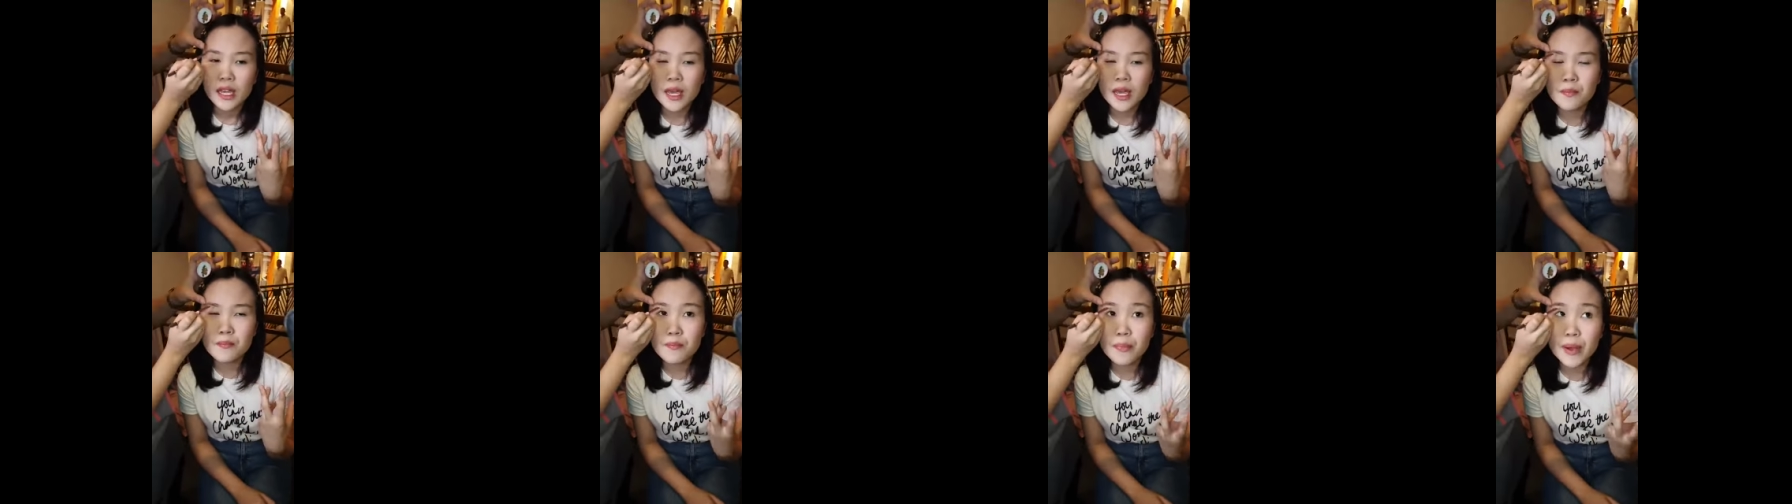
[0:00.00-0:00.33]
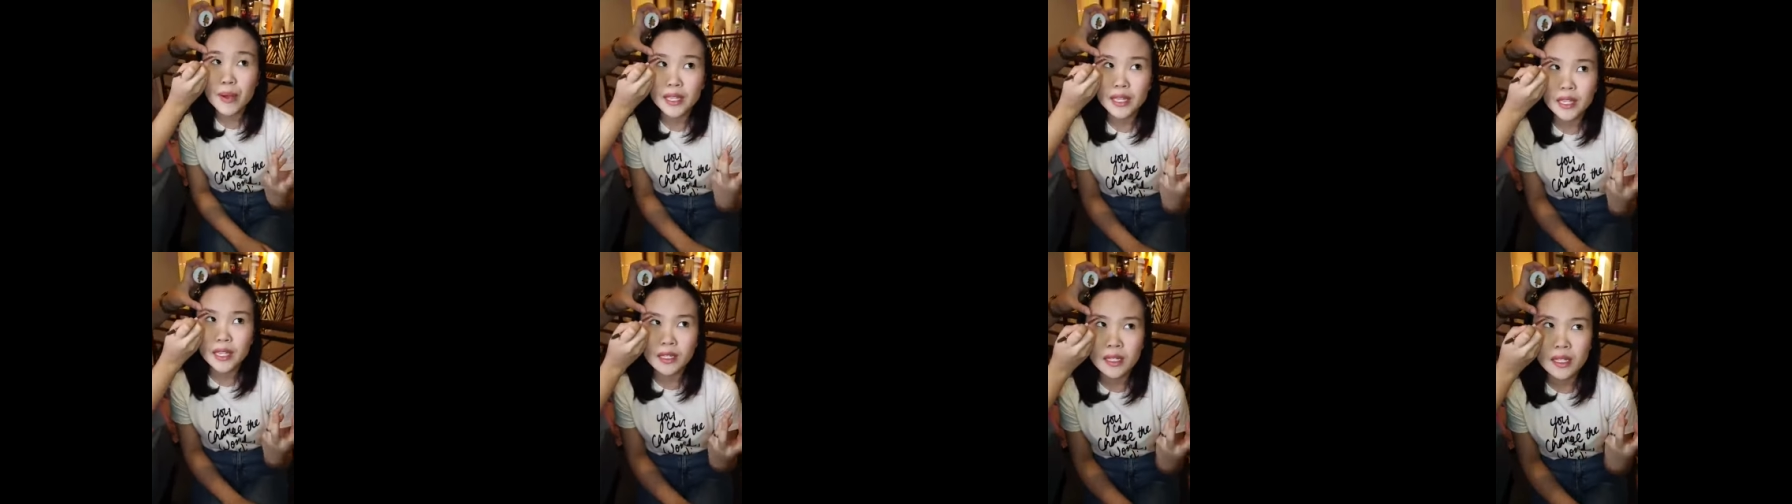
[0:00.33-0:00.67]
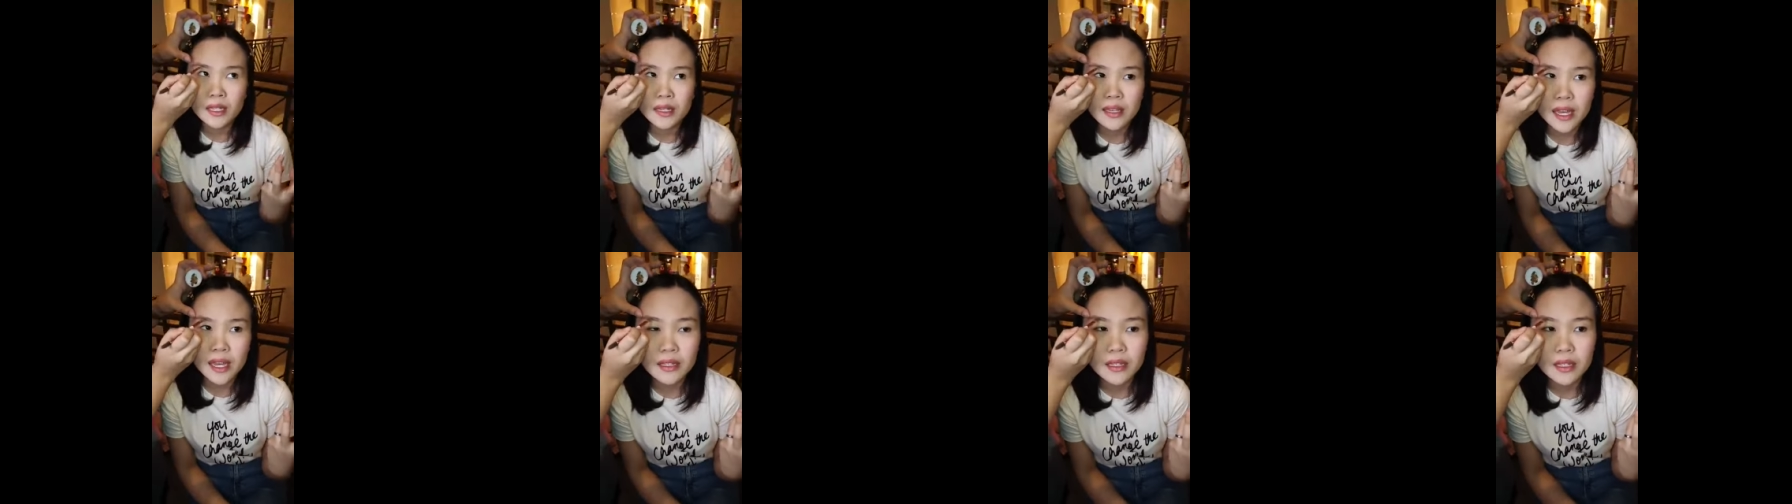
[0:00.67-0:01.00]
embedded
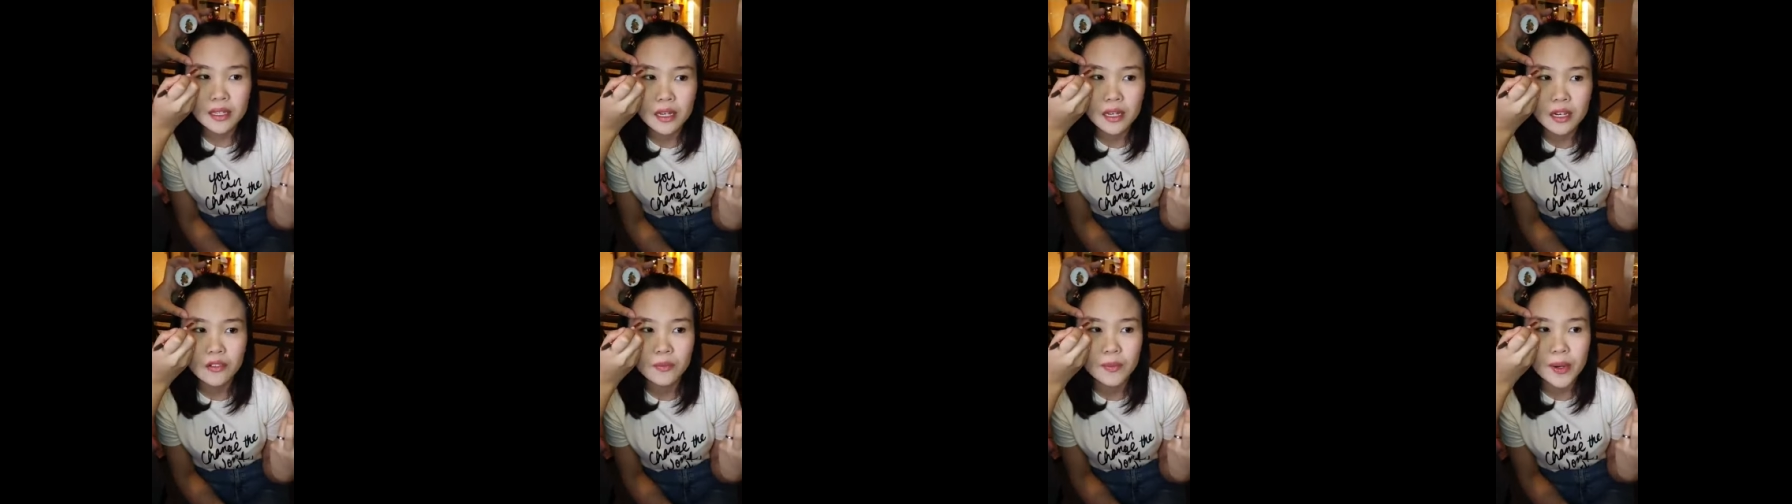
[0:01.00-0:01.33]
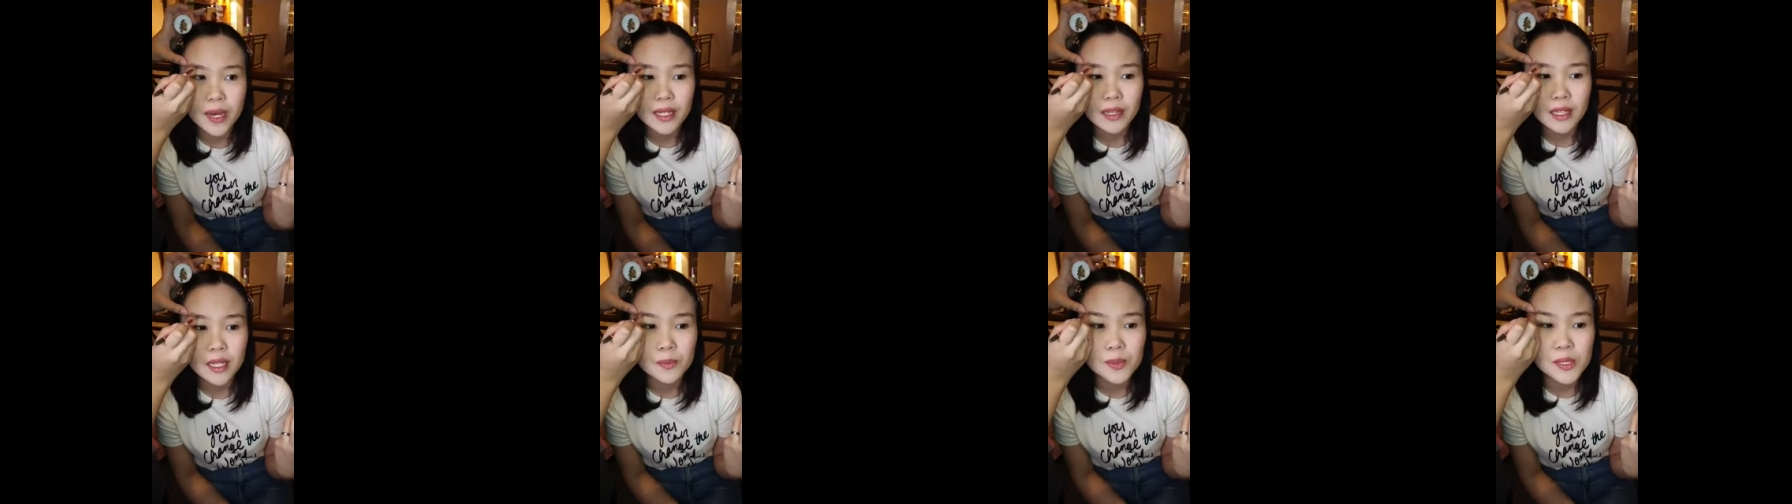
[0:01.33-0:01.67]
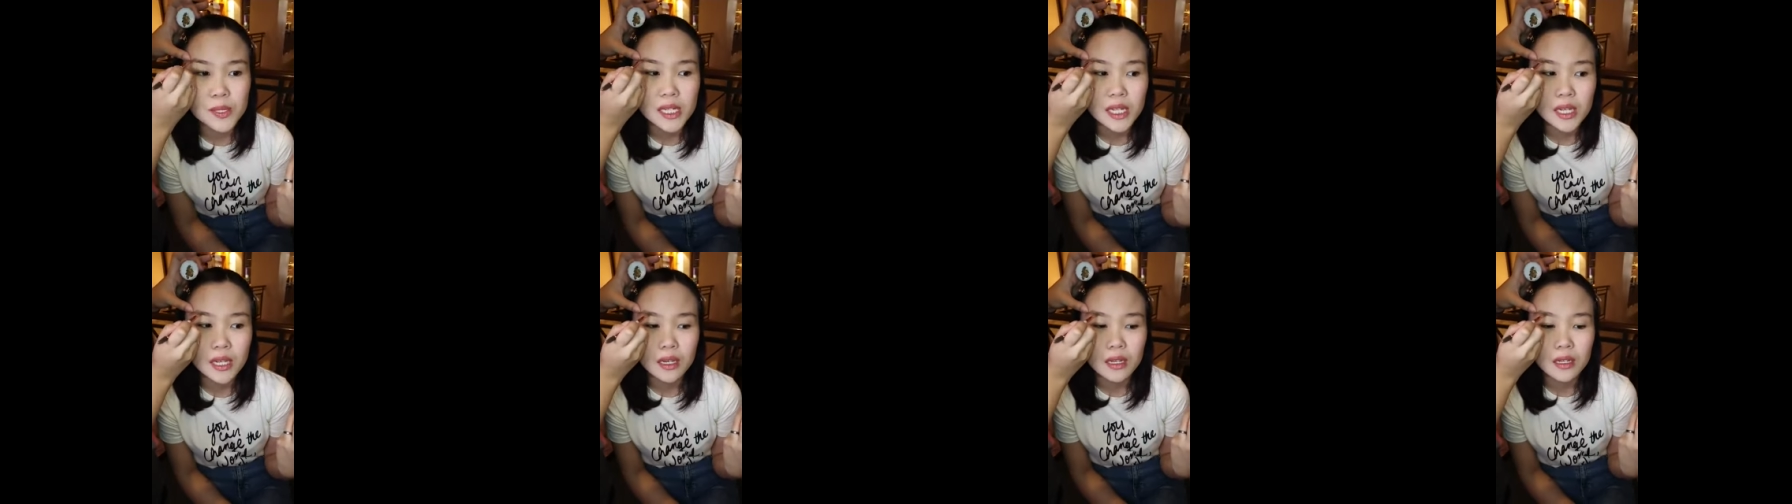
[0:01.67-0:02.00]
in the idea of matte
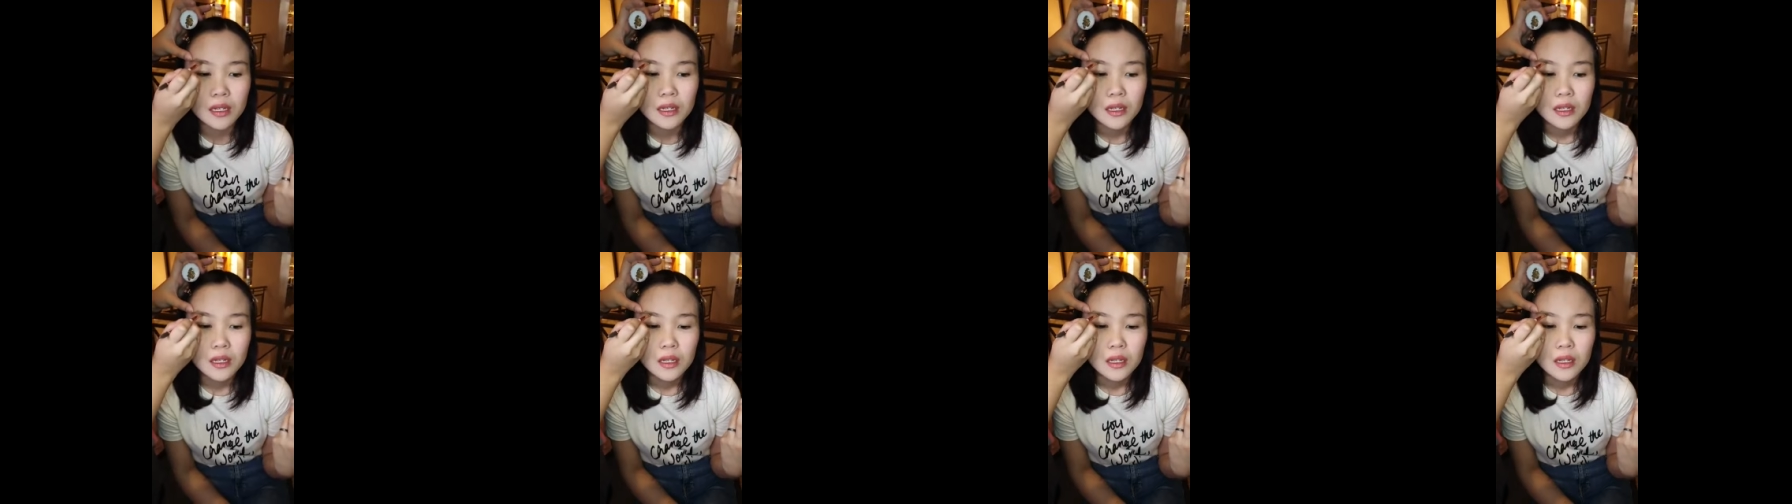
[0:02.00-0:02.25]
lipstick.